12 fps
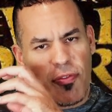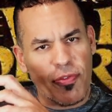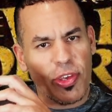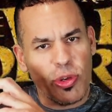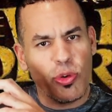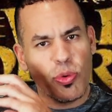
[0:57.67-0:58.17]

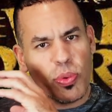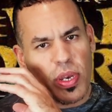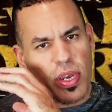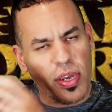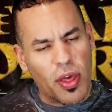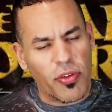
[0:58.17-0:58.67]
feud with
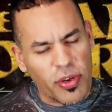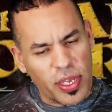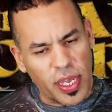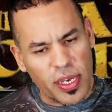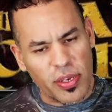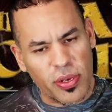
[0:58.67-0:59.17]
another
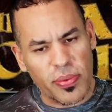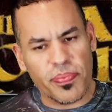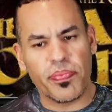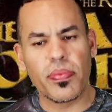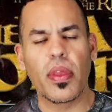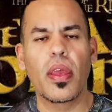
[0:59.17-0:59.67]

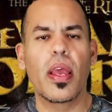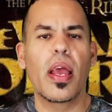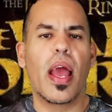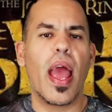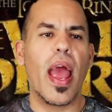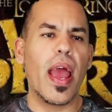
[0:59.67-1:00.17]
kingdom,
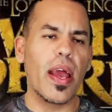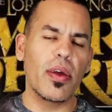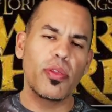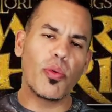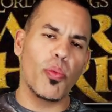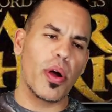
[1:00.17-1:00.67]

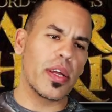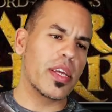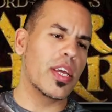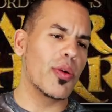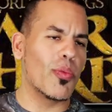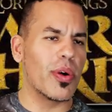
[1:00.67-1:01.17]
and the one
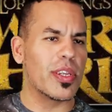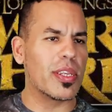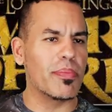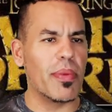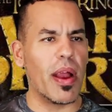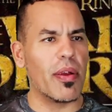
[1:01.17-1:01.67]
king wants
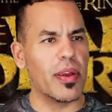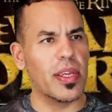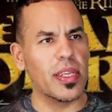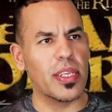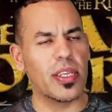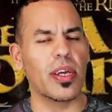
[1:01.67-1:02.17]
to marry his